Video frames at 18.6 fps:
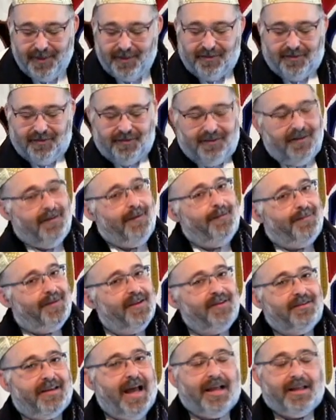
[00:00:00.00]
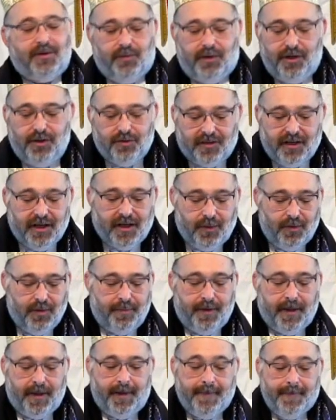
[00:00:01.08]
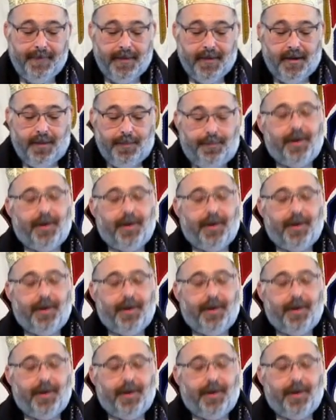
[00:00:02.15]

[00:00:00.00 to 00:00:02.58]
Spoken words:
It's, exactly what you'd think it would be.